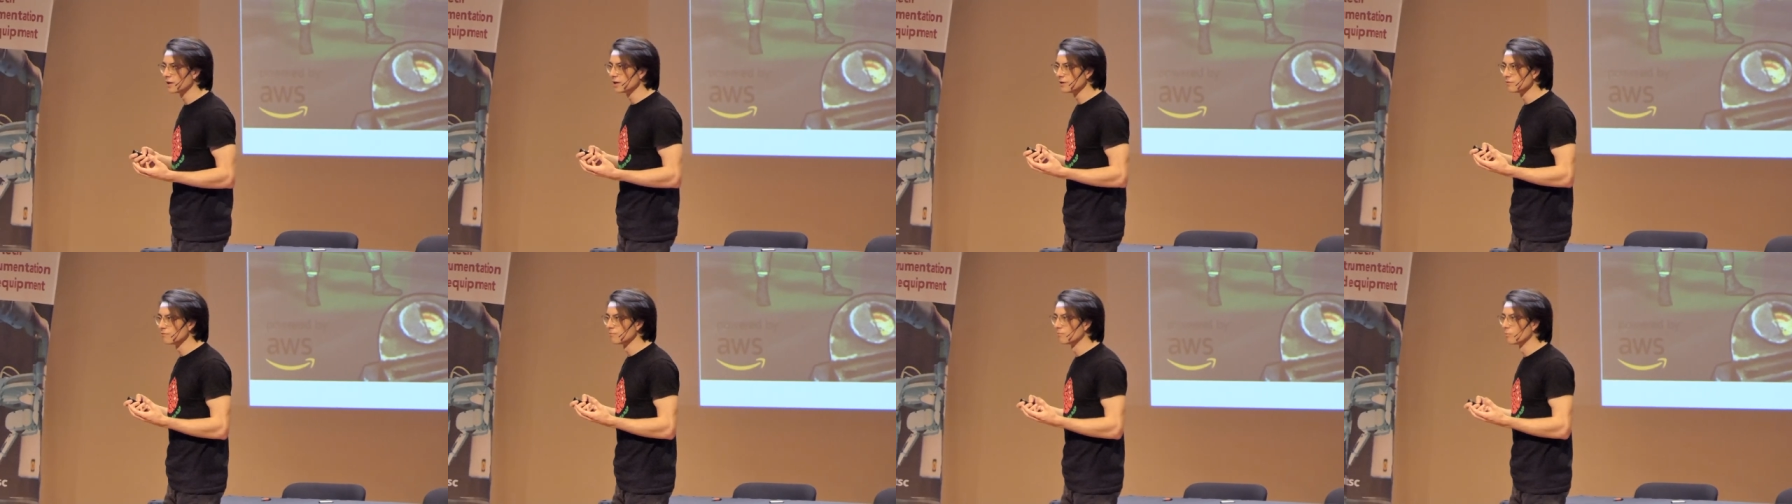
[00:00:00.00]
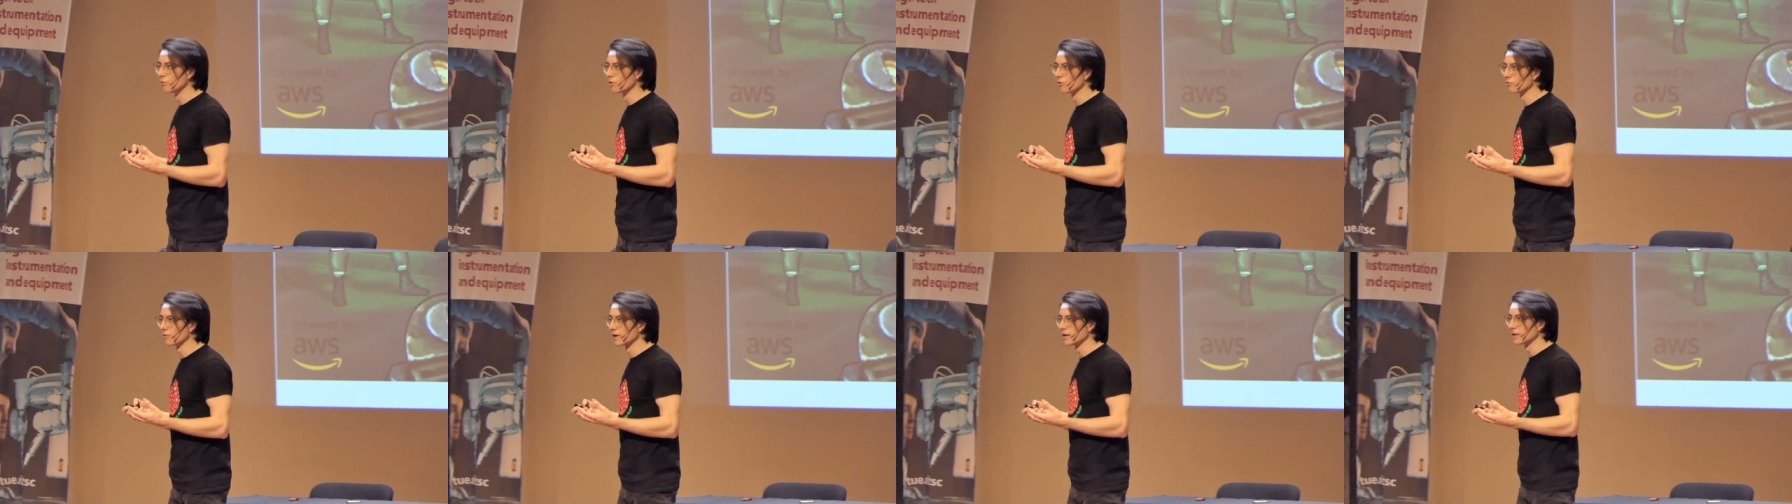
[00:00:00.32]
even
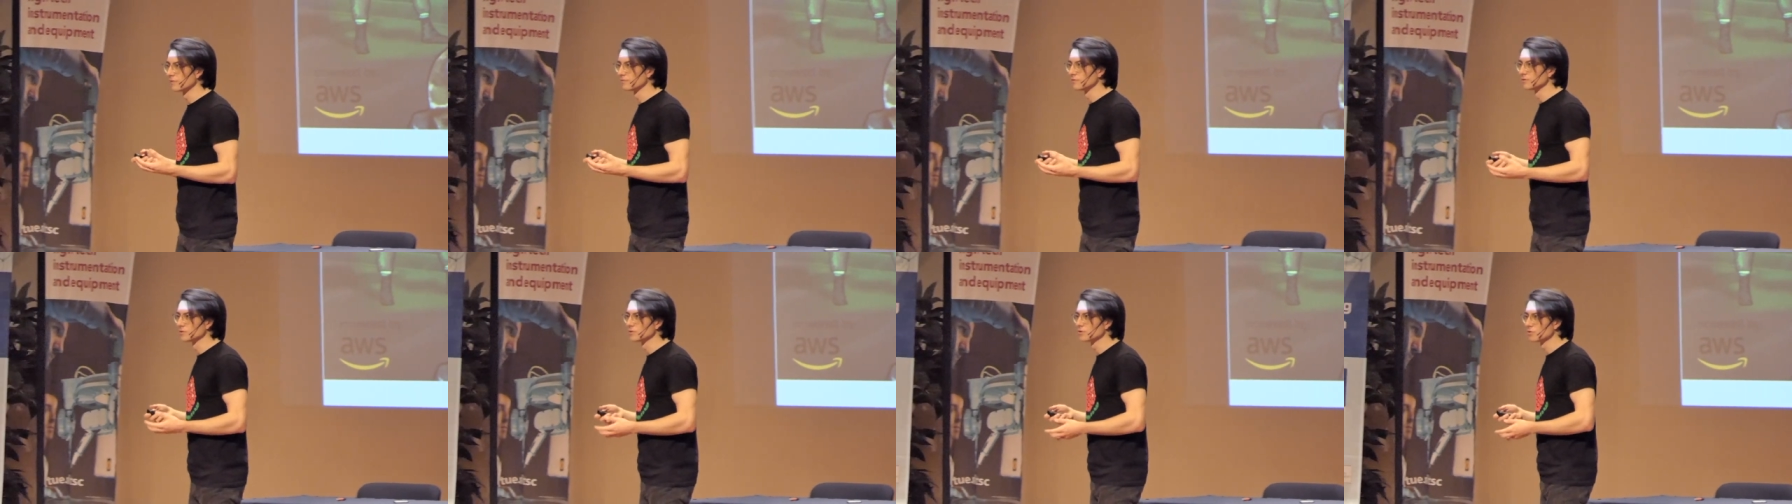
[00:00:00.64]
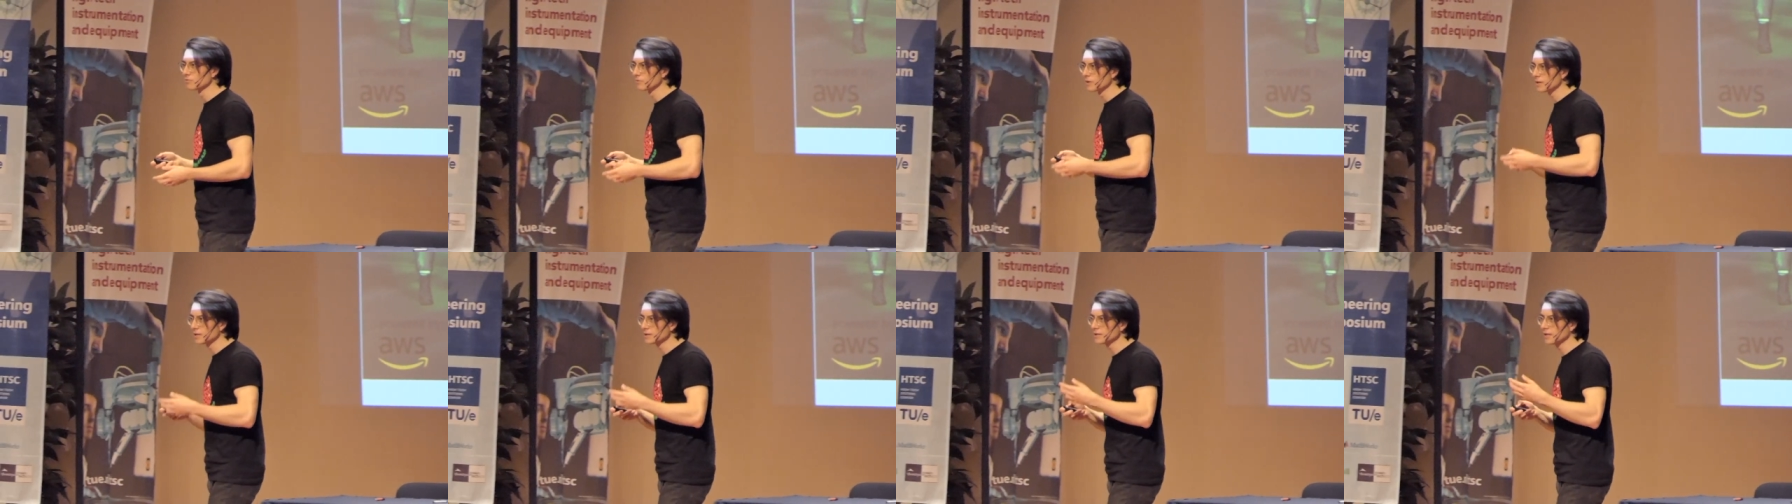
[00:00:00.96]
more relevant. So
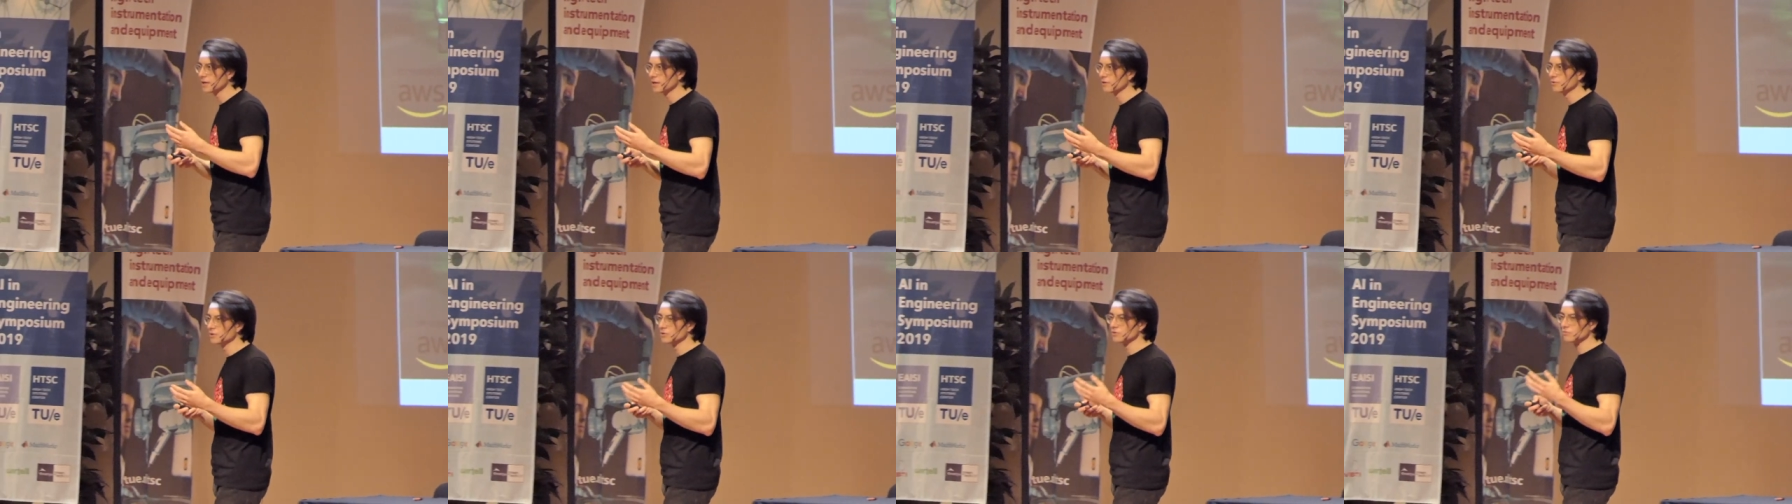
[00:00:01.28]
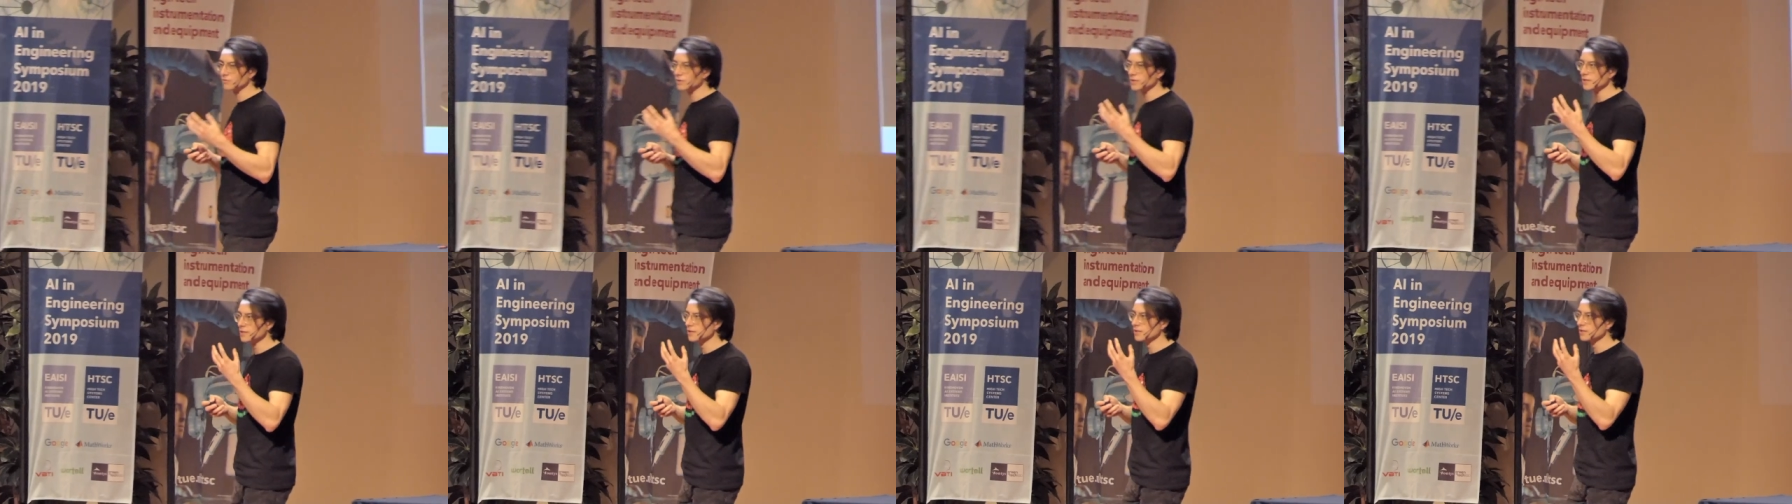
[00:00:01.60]
right now, it's
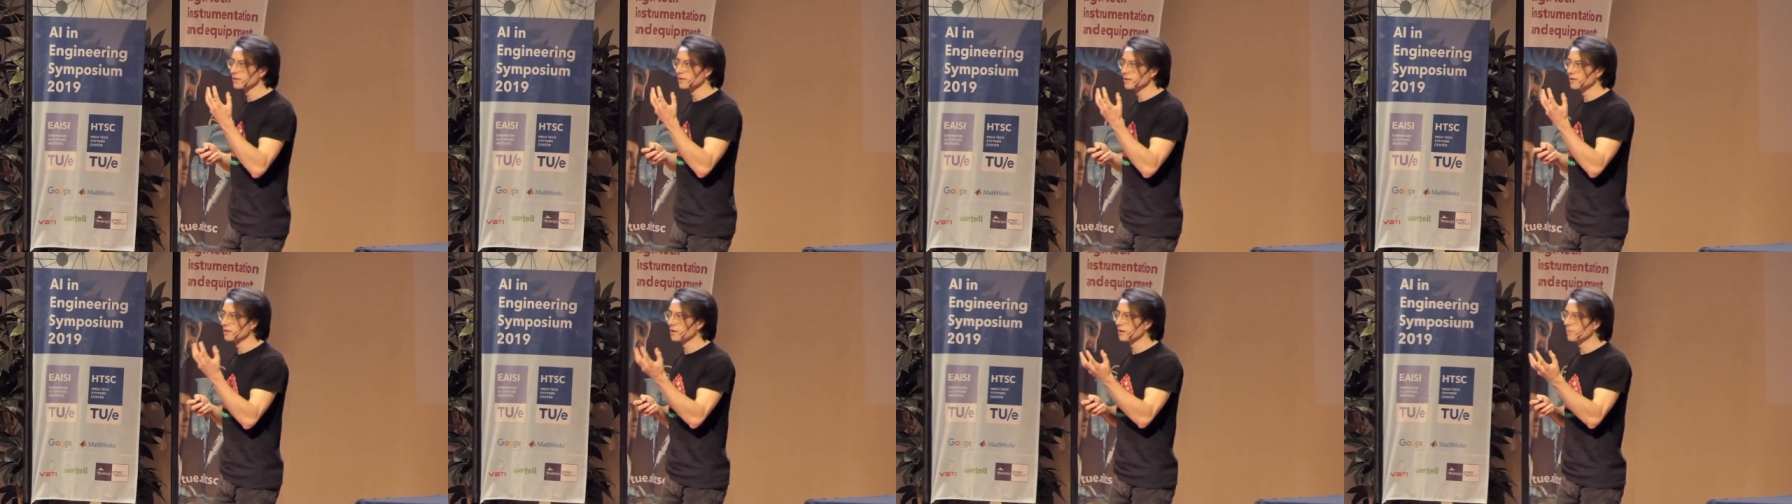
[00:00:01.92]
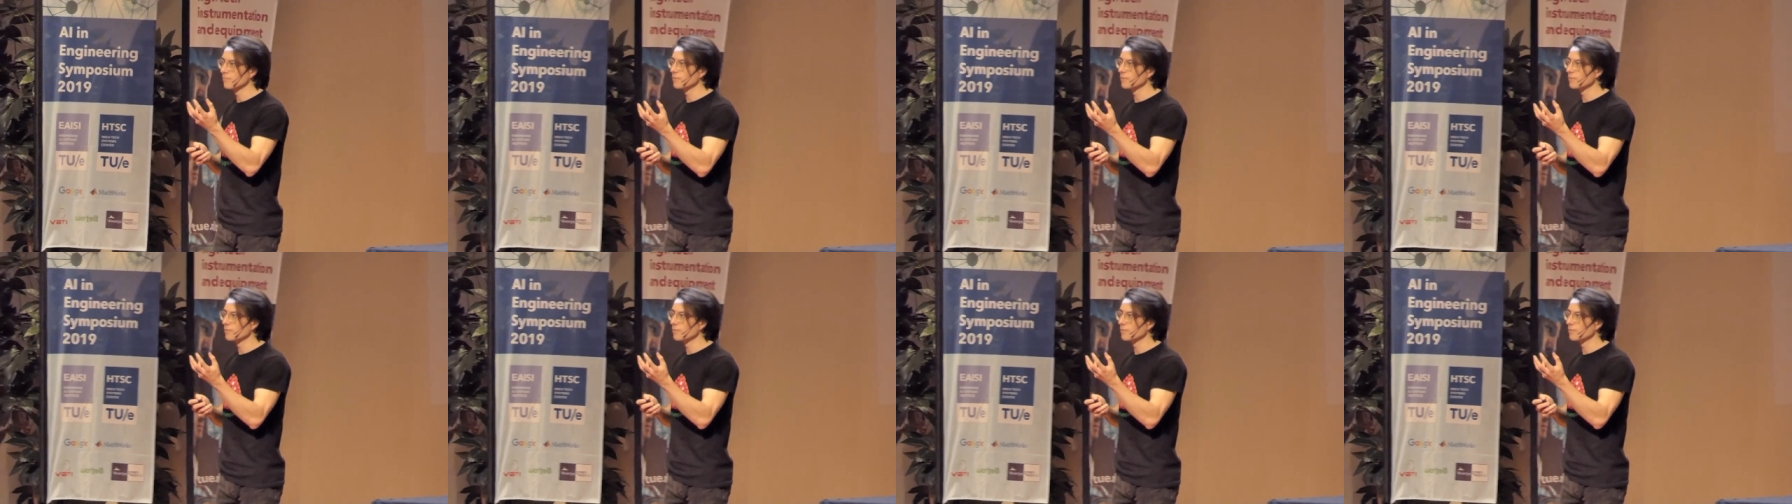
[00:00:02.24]
really a, a